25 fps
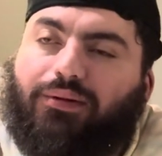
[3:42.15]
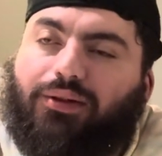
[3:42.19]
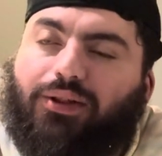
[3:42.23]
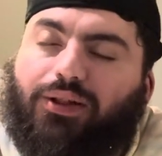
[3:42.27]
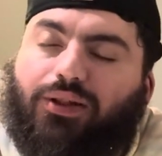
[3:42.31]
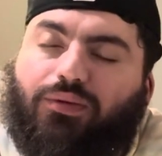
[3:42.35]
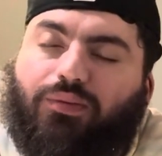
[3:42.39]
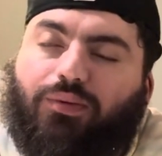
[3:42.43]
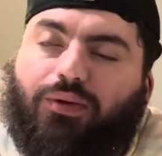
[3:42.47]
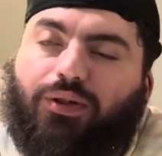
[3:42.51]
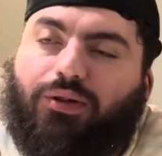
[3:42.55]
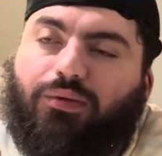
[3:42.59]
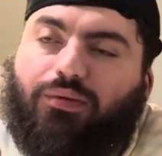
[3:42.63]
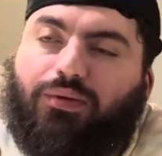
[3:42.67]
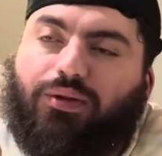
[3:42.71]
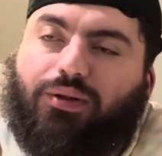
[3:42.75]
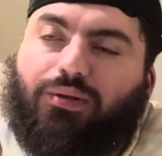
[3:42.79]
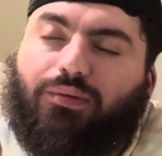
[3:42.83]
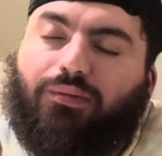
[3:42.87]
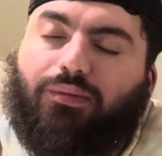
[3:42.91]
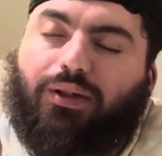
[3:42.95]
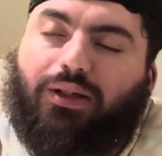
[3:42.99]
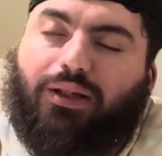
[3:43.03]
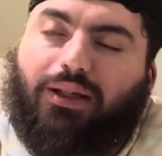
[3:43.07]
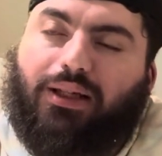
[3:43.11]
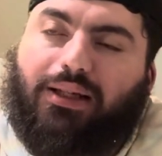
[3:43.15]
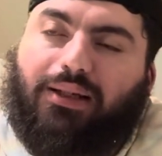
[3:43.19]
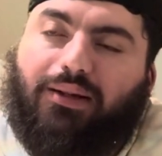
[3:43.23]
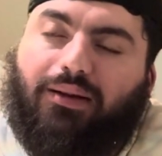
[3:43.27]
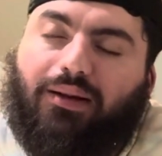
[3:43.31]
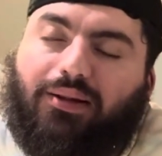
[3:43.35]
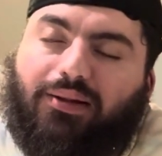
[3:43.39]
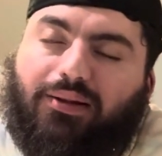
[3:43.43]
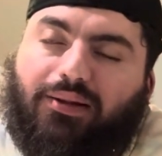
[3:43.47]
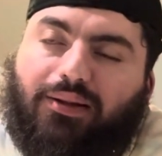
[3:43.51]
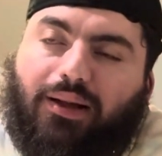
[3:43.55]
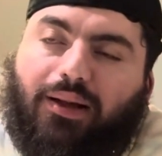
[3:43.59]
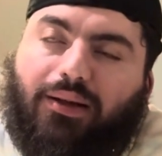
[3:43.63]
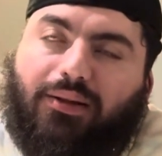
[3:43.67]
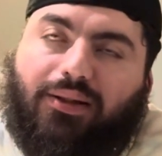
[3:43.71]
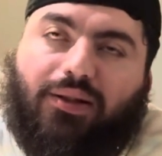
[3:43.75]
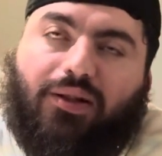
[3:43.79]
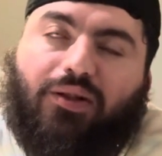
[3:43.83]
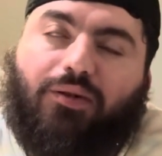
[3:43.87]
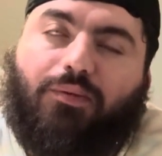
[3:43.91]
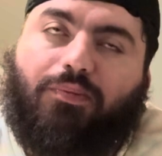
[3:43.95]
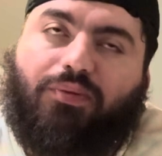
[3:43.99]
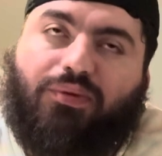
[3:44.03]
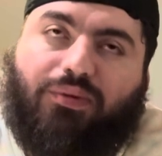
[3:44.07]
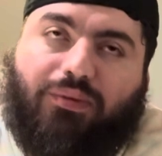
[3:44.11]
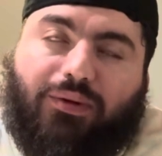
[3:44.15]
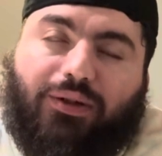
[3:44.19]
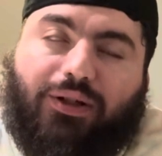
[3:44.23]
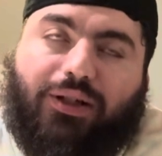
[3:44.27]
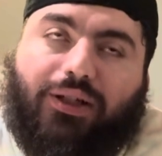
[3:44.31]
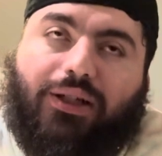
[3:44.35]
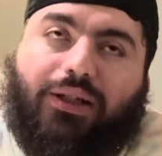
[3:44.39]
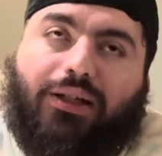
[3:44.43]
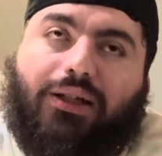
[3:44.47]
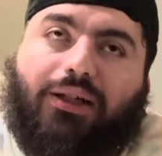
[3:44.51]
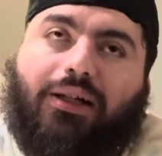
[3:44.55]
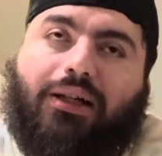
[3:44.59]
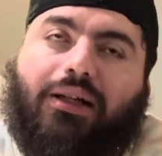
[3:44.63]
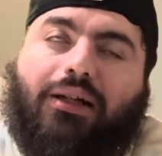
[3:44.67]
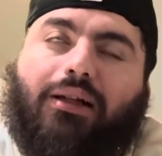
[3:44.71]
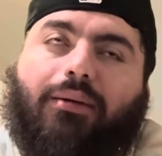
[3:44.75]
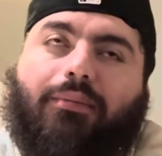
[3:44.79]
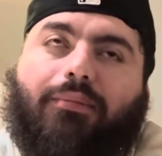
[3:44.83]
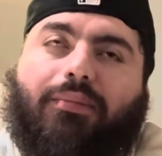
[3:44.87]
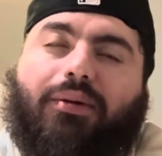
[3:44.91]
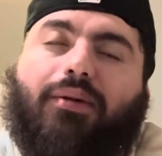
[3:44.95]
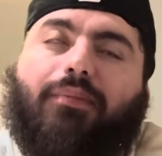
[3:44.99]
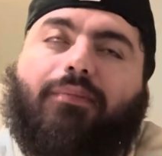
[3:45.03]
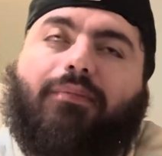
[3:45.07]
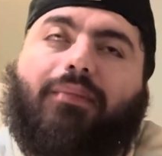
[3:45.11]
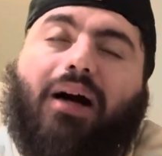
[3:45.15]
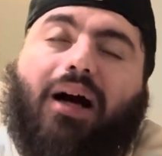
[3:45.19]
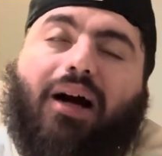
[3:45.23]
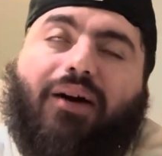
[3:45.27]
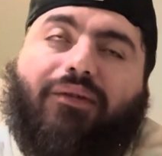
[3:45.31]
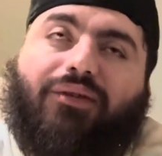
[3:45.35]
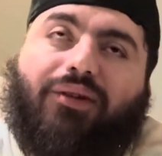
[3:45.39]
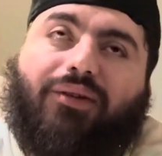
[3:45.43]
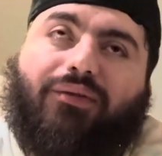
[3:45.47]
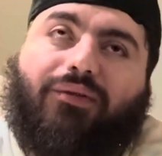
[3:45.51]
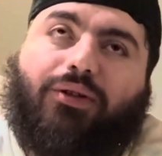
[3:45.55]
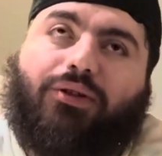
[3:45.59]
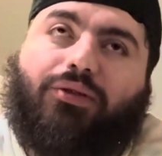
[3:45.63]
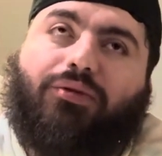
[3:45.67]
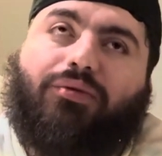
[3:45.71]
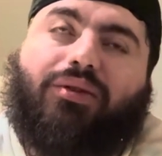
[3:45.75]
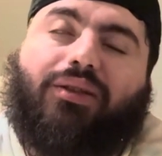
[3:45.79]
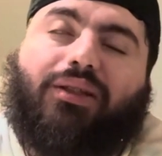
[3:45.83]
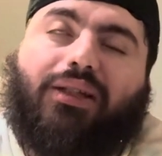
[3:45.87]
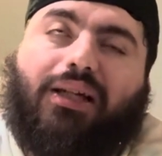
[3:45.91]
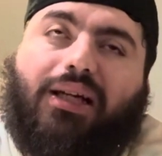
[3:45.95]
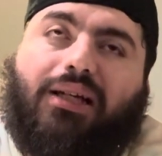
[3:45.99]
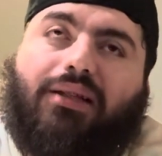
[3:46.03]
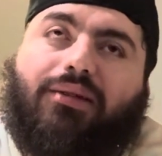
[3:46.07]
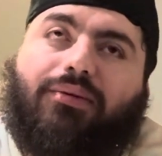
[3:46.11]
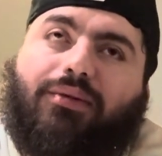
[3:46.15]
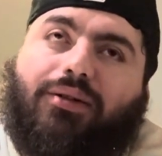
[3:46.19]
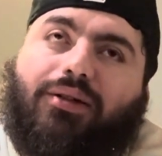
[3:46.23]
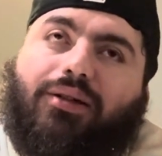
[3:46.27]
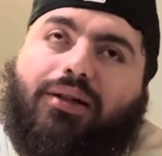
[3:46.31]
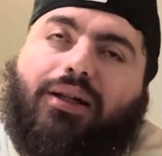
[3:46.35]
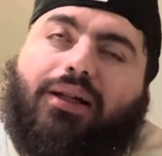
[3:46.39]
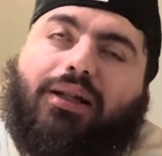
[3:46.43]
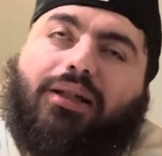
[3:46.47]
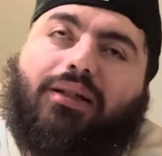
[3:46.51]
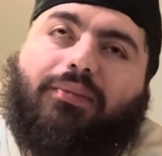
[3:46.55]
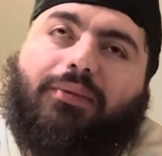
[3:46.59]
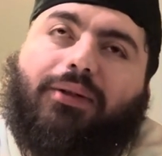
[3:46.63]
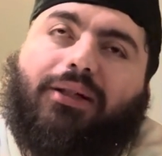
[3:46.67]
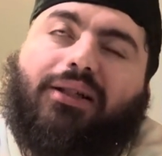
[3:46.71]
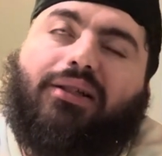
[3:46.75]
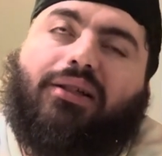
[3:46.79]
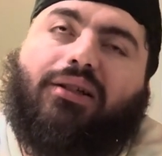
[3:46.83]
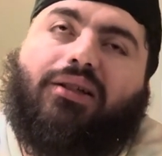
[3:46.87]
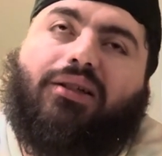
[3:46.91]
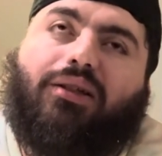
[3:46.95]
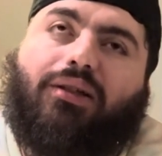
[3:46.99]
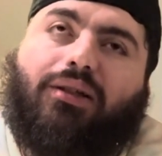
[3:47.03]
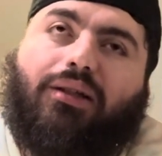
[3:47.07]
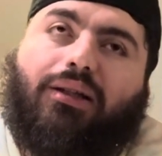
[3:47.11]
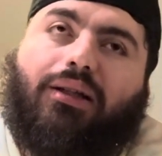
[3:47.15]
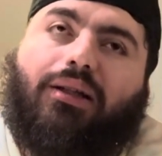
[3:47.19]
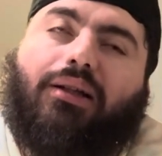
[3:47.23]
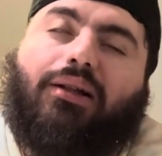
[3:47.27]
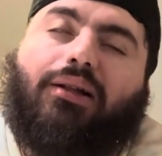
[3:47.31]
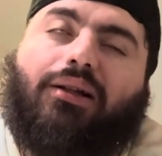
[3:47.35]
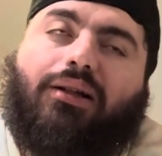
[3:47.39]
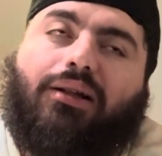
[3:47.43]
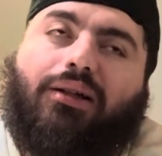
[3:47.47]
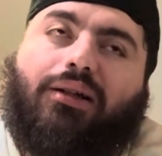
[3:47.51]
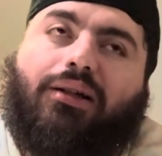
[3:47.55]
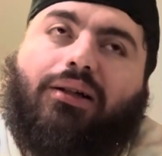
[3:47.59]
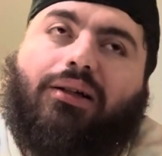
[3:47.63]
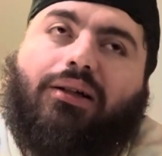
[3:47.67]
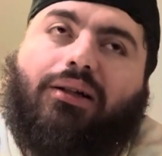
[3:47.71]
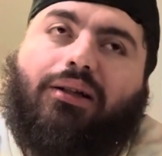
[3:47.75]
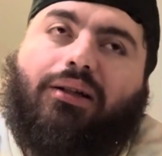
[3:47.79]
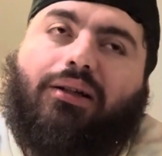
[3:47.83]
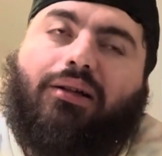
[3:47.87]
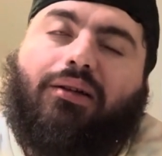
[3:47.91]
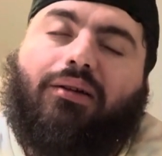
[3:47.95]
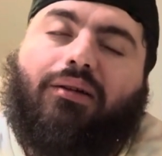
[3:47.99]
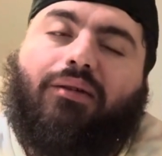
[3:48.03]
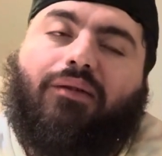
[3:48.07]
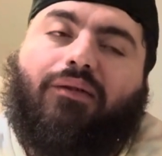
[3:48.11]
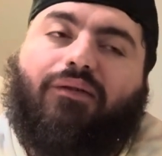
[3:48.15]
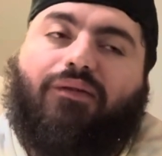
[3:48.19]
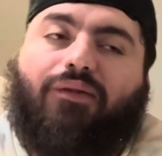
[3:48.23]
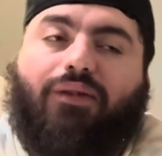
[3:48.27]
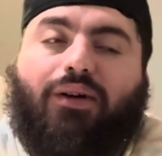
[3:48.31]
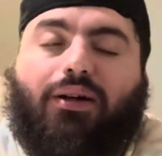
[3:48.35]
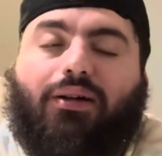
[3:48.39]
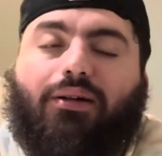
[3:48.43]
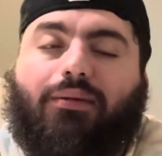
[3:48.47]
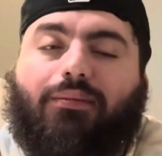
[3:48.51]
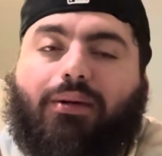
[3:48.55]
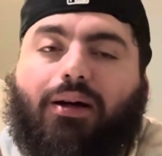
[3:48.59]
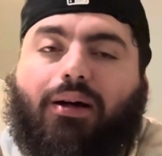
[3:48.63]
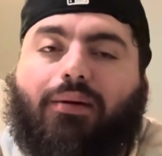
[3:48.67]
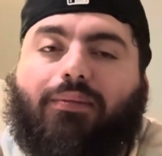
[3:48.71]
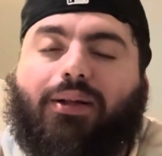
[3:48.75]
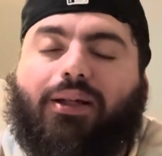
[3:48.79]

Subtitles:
Just as a supporter, be mindful of what you say to an artist because it could fuck them up.